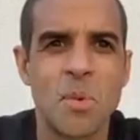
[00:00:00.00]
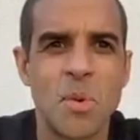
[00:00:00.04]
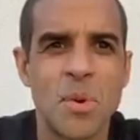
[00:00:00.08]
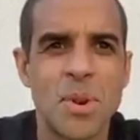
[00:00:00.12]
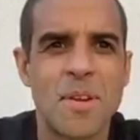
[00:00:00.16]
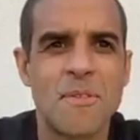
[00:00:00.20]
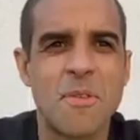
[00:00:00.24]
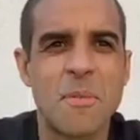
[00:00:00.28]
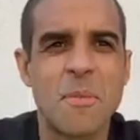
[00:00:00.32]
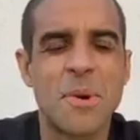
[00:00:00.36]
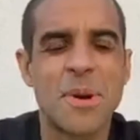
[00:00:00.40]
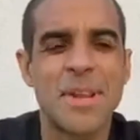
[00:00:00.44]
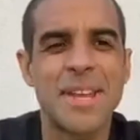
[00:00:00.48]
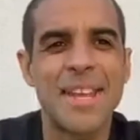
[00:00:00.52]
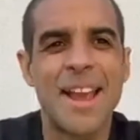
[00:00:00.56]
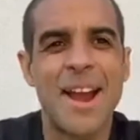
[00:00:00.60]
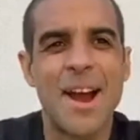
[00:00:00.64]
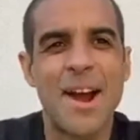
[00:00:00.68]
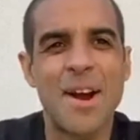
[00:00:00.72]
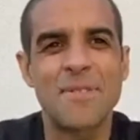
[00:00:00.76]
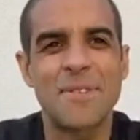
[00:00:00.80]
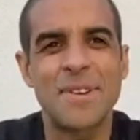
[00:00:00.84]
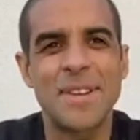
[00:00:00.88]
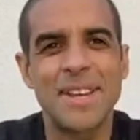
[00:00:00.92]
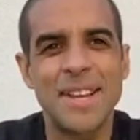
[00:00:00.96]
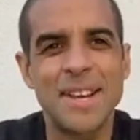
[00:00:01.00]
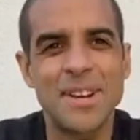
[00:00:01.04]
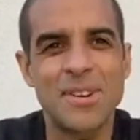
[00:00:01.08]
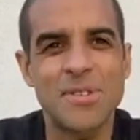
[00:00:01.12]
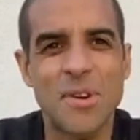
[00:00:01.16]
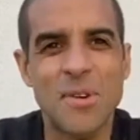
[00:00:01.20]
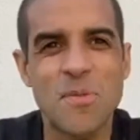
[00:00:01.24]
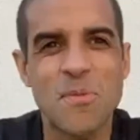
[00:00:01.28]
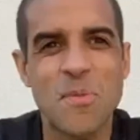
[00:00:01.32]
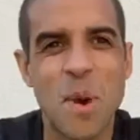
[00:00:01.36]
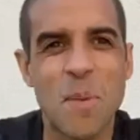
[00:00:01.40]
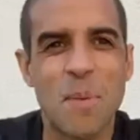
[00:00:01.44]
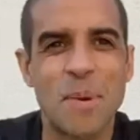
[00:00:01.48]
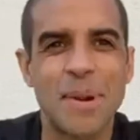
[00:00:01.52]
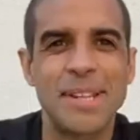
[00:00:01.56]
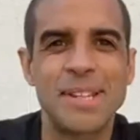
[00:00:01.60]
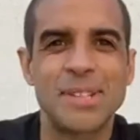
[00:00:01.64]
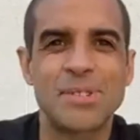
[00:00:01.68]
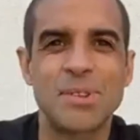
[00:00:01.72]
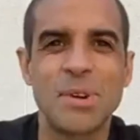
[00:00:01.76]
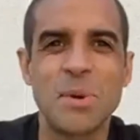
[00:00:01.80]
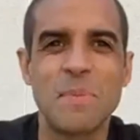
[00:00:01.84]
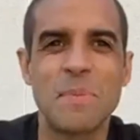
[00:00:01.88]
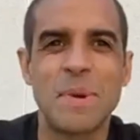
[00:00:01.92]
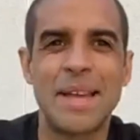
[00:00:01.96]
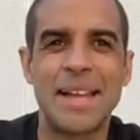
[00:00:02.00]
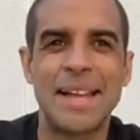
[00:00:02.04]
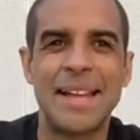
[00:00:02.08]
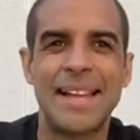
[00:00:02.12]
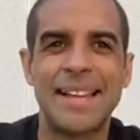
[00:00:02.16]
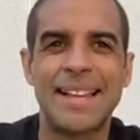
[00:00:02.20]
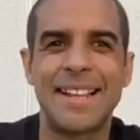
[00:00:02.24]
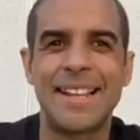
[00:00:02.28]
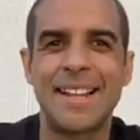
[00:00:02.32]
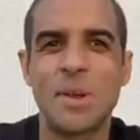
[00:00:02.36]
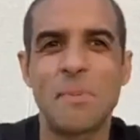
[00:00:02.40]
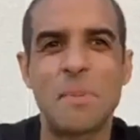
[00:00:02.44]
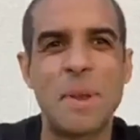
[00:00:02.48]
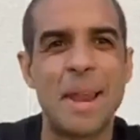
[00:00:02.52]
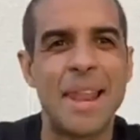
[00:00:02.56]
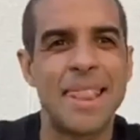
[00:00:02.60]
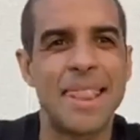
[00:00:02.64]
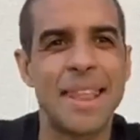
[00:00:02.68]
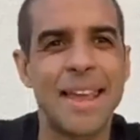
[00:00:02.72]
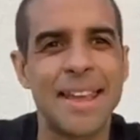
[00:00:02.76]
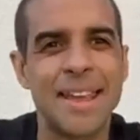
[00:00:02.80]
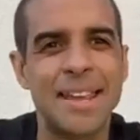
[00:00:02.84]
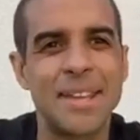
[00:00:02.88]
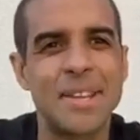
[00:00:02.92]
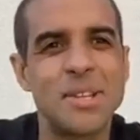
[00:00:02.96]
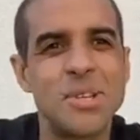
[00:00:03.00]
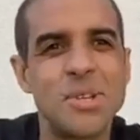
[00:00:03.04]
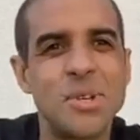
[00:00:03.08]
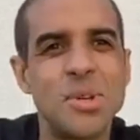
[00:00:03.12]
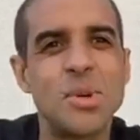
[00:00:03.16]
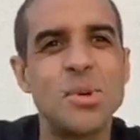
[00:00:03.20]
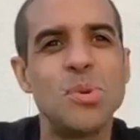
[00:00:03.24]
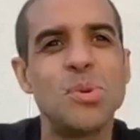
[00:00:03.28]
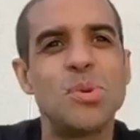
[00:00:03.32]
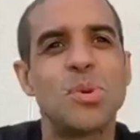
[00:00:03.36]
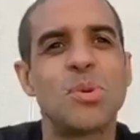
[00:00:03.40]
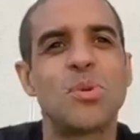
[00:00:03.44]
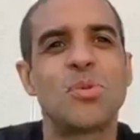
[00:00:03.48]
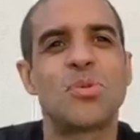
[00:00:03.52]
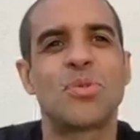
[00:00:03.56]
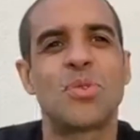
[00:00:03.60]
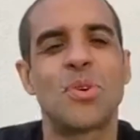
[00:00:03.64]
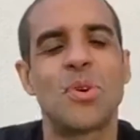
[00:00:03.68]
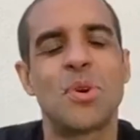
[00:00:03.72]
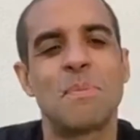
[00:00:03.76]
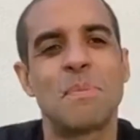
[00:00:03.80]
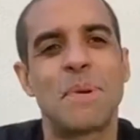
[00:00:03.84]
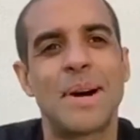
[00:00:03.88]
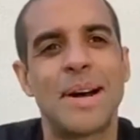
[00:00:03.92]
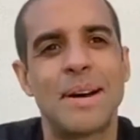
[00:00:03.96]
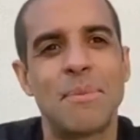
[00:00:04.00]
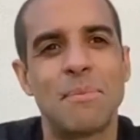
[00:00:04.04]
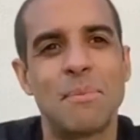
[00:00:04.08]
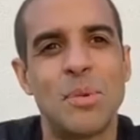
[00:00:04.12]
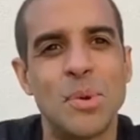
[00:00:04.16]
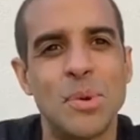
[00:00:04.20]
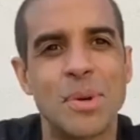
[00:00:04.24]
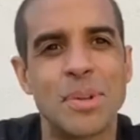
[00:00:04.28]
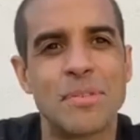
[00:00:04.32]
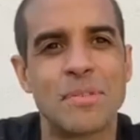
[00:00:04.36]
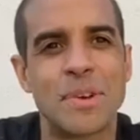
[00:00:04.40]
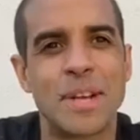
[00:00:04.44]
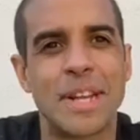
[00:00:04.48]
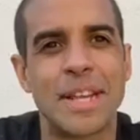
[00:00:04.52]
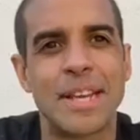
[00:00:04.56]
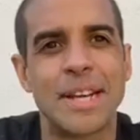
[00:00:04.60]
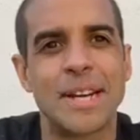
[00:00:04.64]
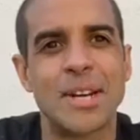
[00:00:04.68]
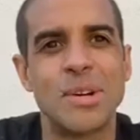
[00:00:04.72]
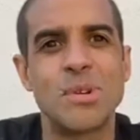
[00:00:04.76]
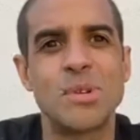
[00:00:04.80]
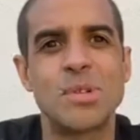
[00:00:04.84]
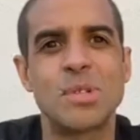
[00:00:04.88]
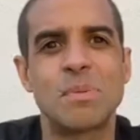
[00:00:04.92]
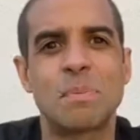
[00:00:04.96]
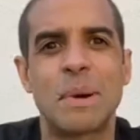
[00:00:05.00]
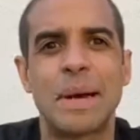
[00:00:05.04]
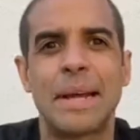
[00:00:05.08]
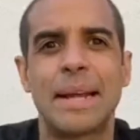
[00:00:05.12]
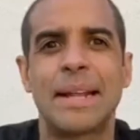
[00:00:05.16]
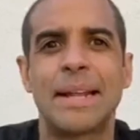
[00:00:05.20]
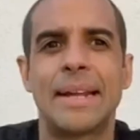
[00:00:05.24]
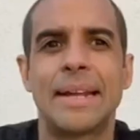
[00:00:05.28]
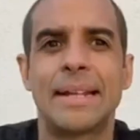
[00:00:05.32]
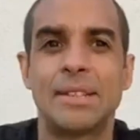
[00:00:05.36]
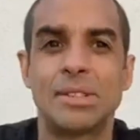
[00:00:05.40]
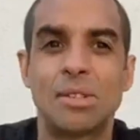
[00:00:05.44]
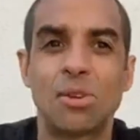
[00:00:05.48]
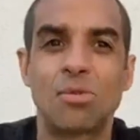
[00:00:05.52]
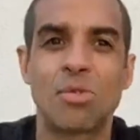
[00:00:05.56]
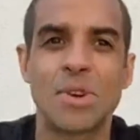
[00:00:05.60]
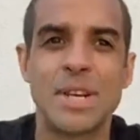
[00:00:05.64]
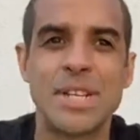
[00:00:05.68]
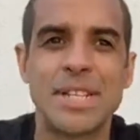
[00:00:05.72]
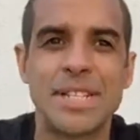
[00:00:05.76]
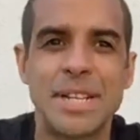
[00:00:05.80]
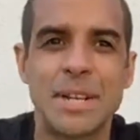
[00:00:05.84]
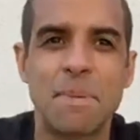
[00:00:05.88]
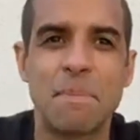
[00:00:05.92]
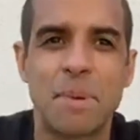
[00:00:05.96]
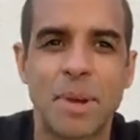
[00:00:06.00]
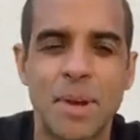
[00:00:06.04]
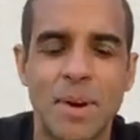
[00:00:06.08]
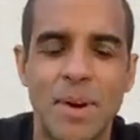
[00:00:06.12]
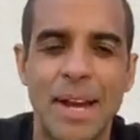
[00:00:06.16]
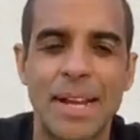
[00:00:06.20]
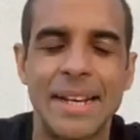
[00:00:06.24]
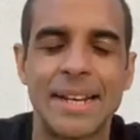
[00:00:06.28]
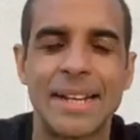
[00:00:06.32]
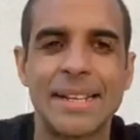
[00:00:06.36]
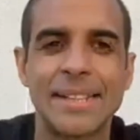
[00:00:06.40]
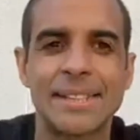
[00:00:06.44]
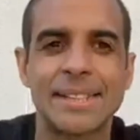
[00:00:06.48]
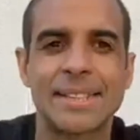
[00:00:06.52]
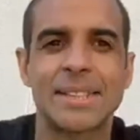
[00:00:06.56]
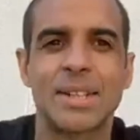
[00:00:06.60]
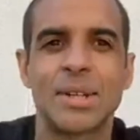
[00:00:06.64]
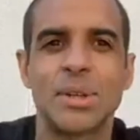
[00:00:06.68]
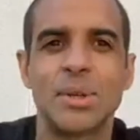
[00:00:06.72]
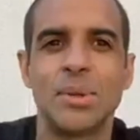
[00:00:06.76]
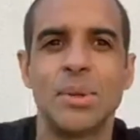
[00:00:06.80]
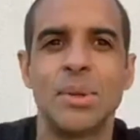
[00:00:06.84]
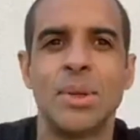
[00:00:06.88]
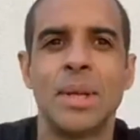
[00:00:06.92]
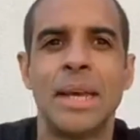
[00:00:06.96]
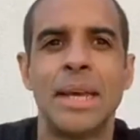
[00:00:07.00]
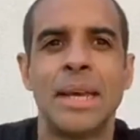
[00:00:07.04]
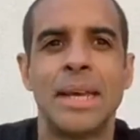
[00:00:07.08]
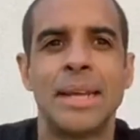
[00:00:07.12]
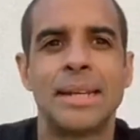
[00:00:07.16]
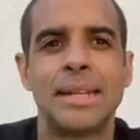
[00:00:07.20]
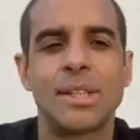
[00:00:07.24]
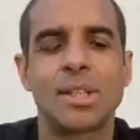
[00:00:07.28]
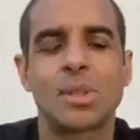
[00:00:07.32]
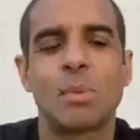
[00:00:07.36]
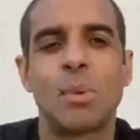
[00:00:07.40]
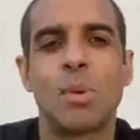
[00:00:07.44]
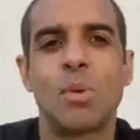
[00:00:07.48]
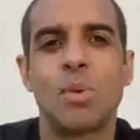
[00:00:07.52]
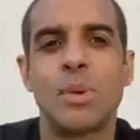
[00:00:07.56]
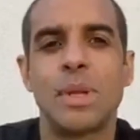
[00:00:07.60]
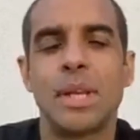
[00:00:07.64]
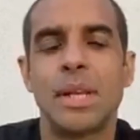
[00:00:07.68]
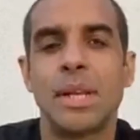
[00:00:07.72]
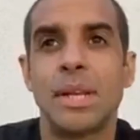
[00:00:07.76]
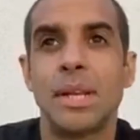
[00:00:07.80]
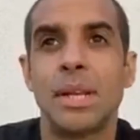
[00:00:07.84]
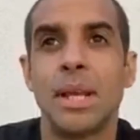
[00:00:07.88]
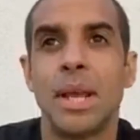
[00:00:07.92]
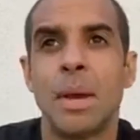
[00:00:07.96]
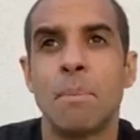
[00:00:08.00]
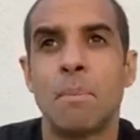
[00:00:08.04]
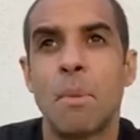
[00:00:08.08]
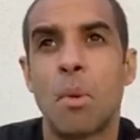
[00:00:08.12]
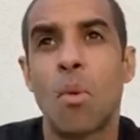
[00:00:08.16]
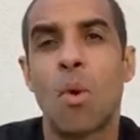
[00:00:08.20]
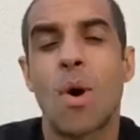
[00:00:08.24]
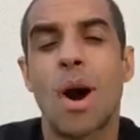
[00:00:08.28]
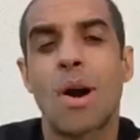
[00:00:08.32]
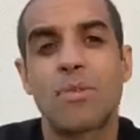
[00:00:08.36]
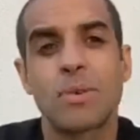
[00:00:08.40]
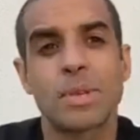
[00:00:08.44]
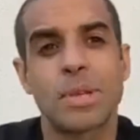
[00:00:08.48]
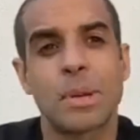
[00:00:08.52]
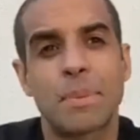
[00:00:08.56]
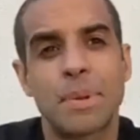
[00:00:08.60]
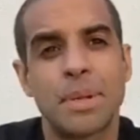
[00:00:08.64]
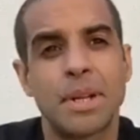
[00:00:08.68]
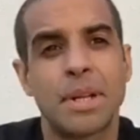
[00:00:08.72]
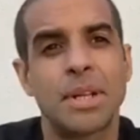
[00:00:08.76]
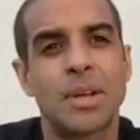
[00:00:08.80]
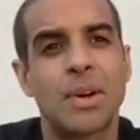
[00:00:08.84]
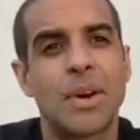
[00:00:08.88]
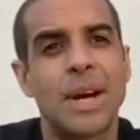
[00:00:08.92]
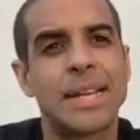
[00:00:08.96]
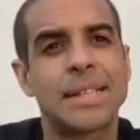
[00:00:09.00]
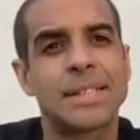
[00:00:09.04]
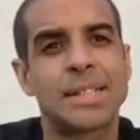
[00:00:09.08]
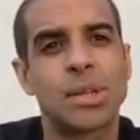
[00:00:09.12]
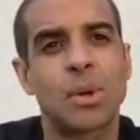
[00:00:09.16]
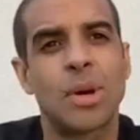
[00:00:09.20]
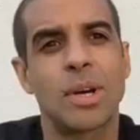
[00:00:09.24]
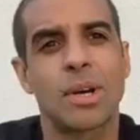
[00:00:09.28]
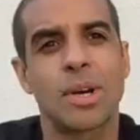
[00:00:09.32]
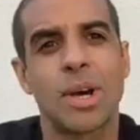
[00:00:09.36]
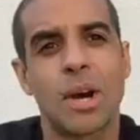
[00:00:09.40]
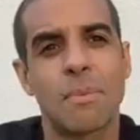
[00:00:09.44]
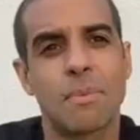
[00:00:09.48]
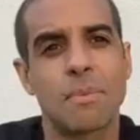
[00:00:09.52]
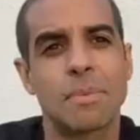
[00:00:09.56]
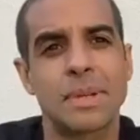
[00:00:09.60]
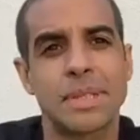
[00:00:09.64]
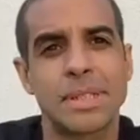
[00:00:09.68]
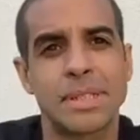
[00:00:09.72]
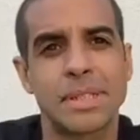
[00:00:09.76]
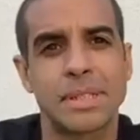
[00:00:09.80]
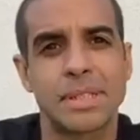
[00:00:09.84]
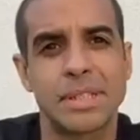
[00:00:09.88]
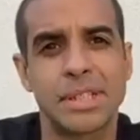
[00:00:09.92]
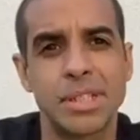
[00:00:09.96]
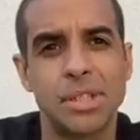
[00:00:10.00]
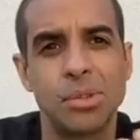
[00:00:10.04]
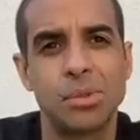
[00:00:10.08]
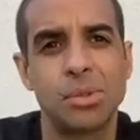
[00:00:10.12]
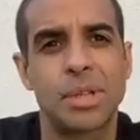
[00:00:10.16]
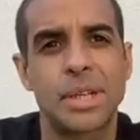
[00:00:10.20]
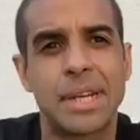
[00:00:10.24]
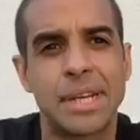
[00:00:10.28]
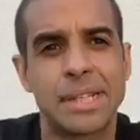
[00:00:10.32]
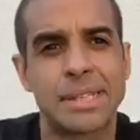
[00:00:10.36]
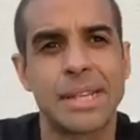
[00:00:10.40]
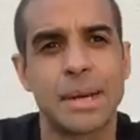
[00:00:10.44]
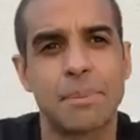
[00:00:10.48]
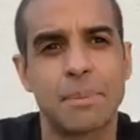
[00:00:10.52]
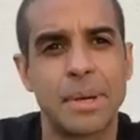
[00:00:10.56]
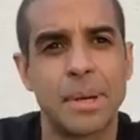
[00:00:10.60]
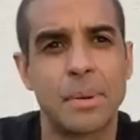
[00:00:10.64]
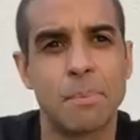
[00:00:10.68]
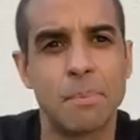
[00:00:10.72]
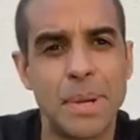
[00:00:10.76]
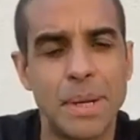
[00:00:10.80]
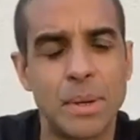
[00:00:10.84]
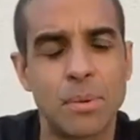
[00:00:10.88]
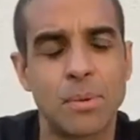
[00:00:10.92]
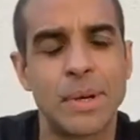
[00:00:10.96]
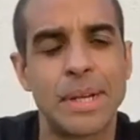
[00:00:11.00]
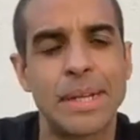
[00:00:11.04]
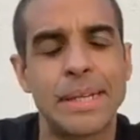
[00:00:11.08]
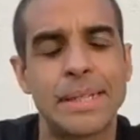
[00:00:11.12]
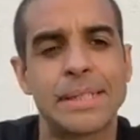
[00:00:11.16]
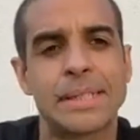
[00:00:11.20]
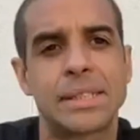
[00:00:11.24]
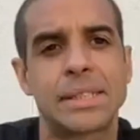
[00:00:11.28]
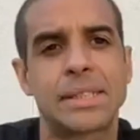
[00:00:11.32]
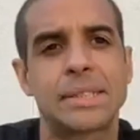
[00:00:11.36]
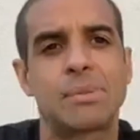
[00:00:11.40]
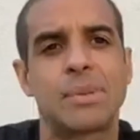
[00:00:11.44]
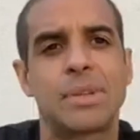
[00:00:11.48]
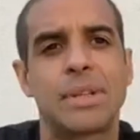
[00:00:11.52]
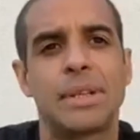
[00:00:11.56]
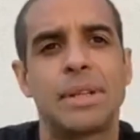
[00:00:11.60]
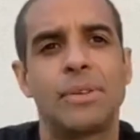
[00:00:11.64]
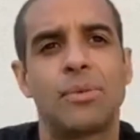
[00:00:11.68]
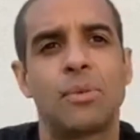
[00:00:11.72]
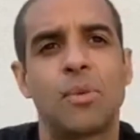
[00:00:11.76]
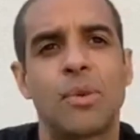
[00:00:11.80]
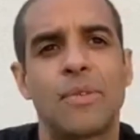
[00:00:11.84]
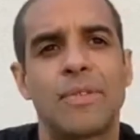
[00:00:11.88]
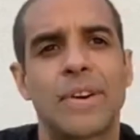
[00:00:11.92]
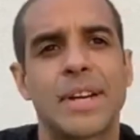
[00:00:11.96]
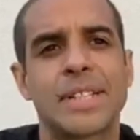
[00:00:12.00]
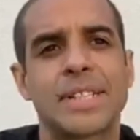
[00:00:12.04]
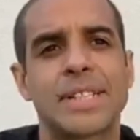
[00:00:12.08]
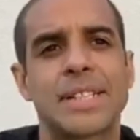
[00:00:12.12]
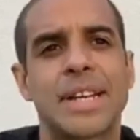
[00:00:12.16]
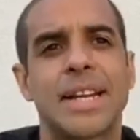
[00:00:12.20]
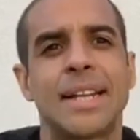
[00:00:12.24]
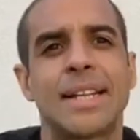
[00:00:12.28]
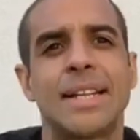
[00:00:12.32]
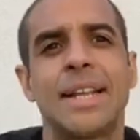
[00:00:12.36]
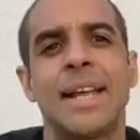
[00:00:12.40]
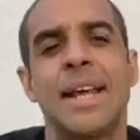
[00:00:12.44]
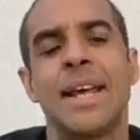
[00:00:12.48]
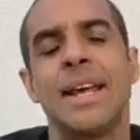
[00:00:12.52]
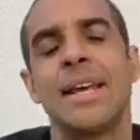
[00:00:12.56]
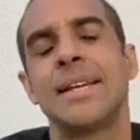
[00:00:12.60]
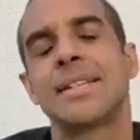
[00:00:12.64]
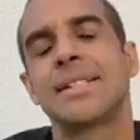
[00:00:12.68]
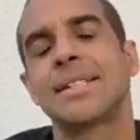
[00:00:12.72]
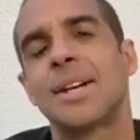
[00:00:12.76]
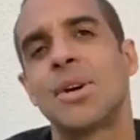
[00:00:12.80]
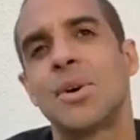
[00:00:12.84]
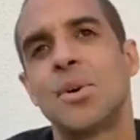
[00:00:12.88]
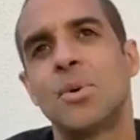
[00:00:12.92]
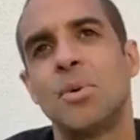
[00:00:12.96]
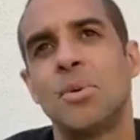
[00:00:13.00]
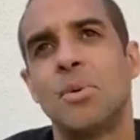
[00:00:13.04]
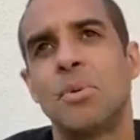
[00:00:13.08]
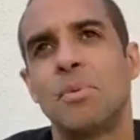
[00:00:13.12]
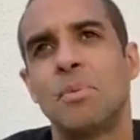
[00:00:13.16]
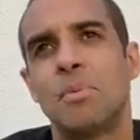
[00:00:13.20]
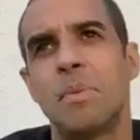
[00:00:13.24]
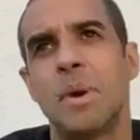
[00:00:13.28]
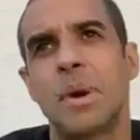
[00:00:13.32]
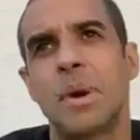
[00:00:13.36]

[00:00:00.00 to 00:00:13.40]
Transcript: everybody, Harvey here, Growth Properties Group. A little bit later than usual for my morning videos, but there's a reasoning behind it. So this morning, my wife was up in the night, so I got up. She usually gets up in the midweeks with our son, so